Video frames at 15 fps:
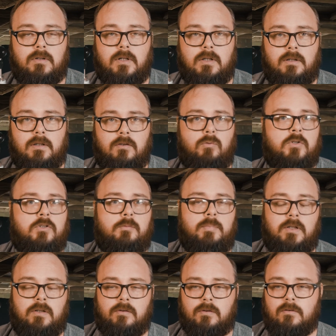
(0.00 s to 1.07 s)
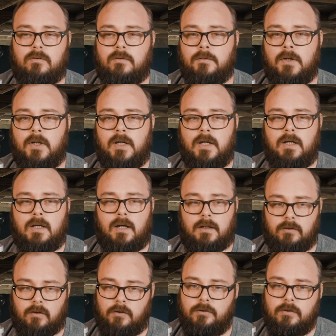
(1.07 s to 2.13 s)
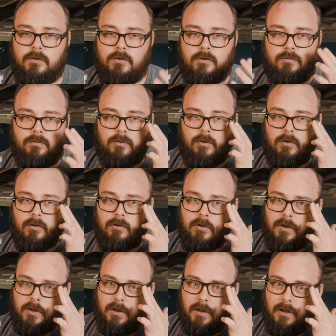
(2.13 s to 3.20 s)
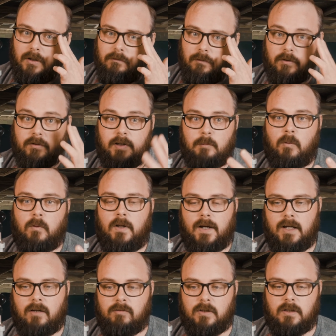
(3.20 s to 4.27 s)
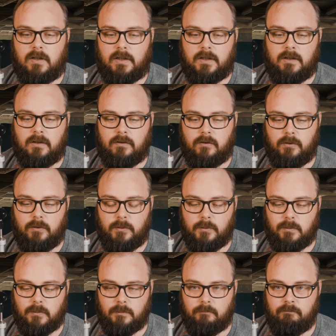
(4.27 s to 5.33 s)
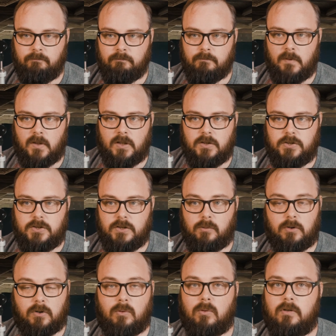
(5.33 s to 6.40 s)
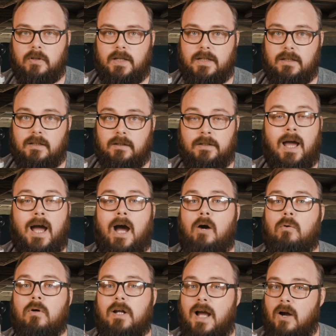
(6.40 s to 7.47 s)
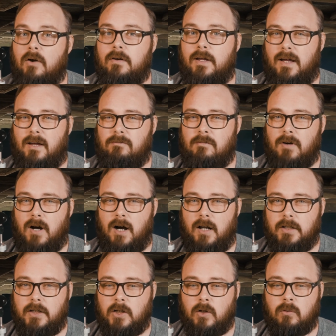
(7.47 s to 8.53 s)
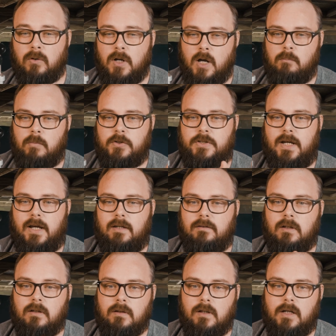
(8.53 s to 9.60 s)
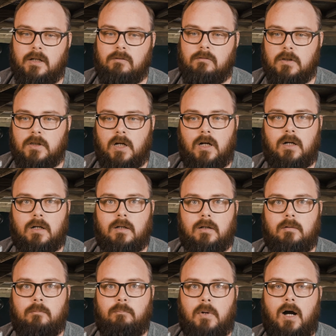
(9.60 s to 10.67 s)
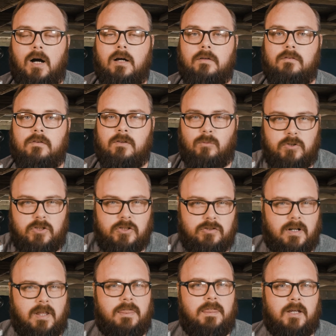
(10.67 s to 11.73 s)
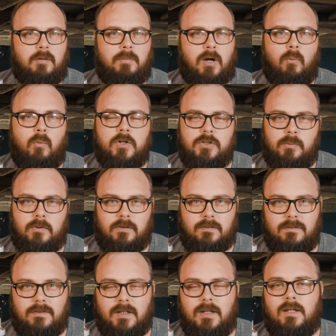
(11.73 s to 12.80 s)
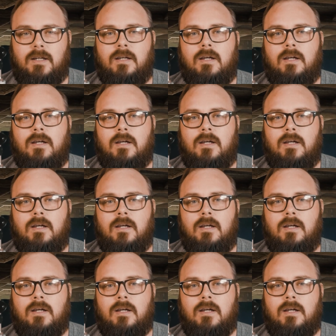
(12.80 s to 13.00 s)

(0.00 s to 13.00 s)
they switch speakers. And it's also useful. For example, I have a client who she'll record like an hour and a half of audio, but she has like a lot of long pauses where she's trying to think about what she wants to say